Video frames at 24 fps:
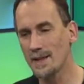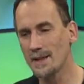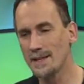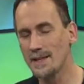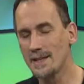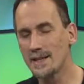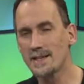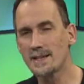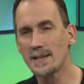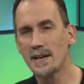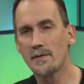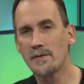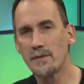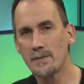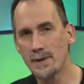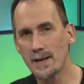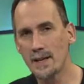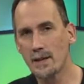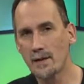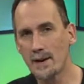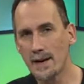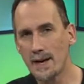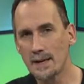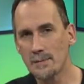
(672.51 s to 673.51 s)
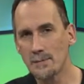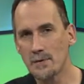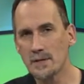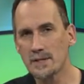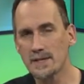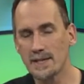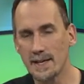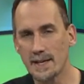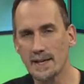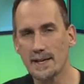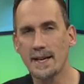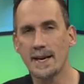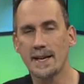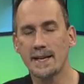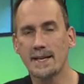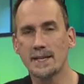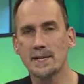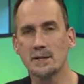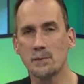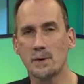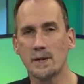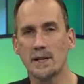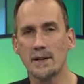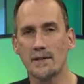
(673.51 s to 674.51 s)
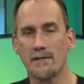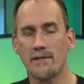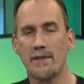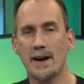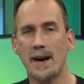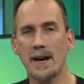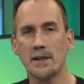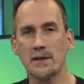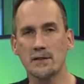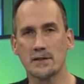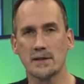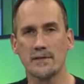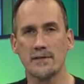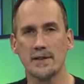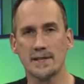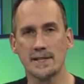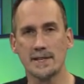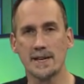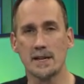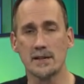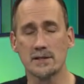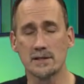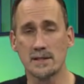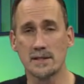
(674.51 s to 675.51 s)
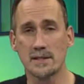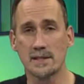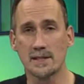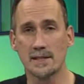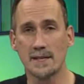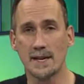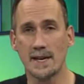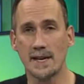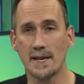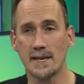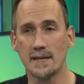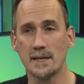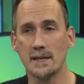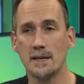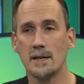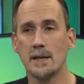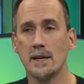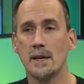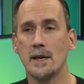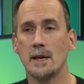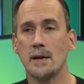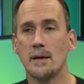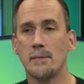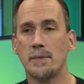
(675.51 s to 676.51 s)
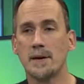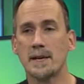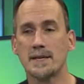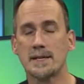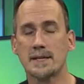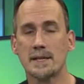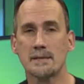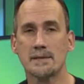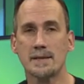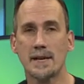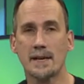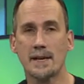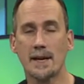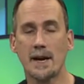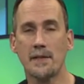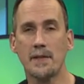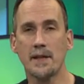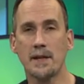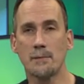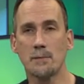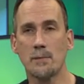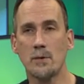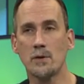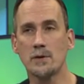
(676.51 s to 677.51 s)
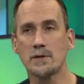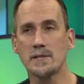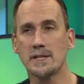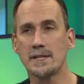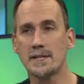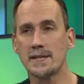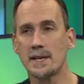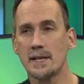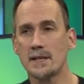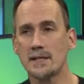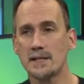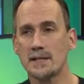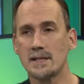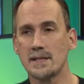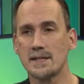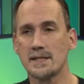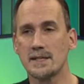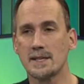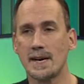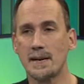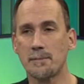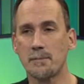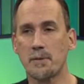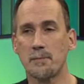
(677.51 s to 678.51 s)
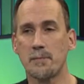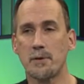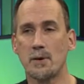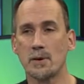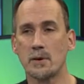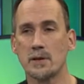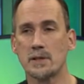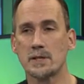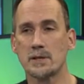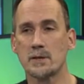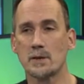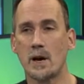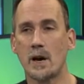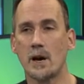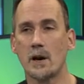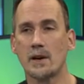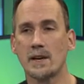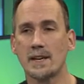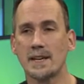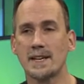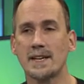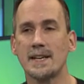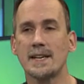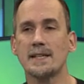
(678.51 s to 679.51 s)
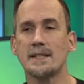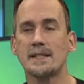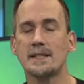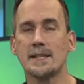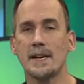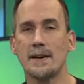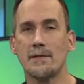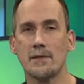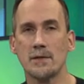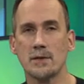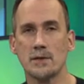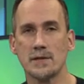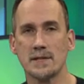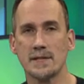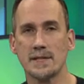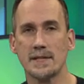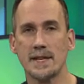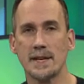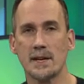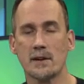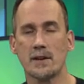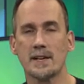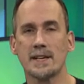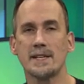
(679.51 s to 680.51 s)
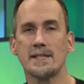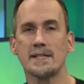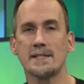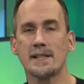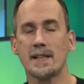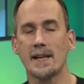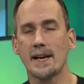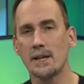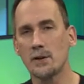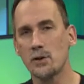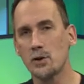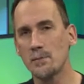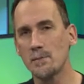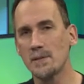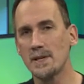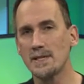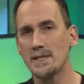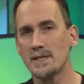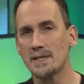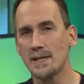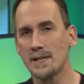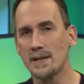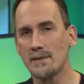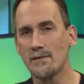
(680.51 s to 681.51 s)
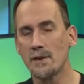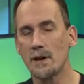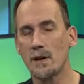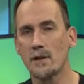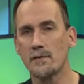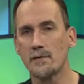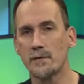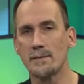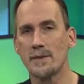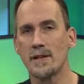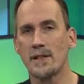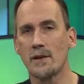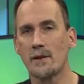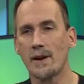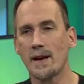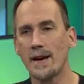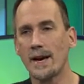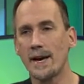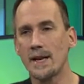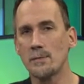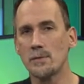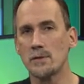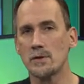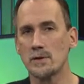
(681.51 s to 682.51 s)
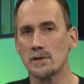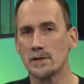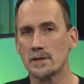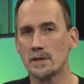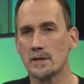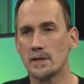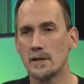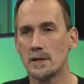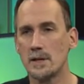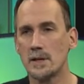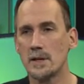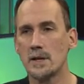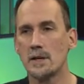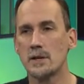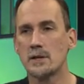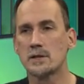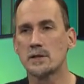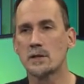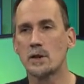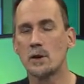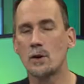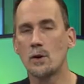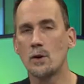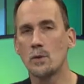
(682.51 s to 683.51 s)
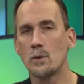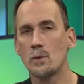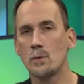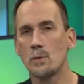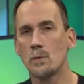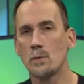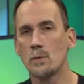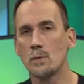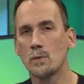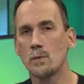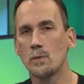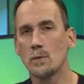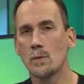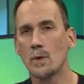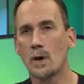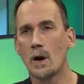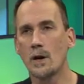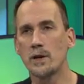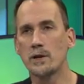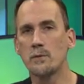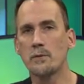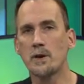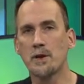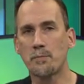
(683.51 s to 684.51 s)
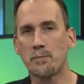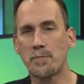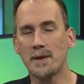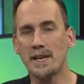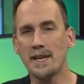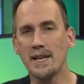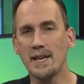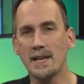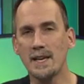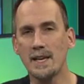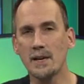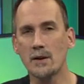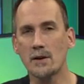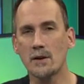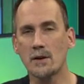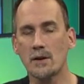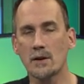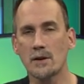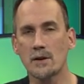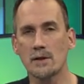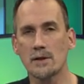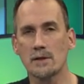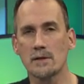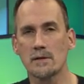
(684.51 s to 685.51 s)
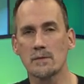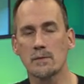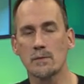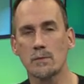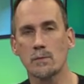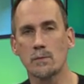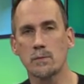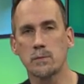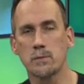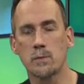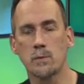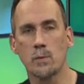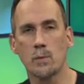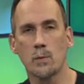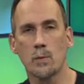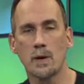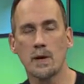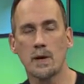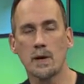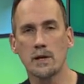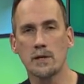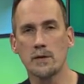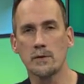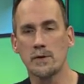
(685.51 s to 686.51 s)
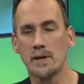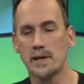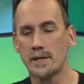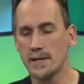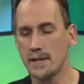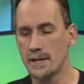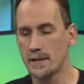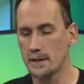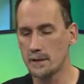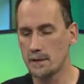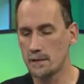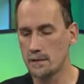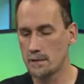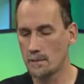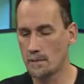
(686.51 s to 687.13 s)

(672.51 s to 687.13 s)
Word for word: descend from other animals, yet he's one of the fathers of intelligent design. But it seems like I think most intelligent design proponents are against evolution. They're against that humans evolved from other animals. So are you with Behe or well, where so are you on that?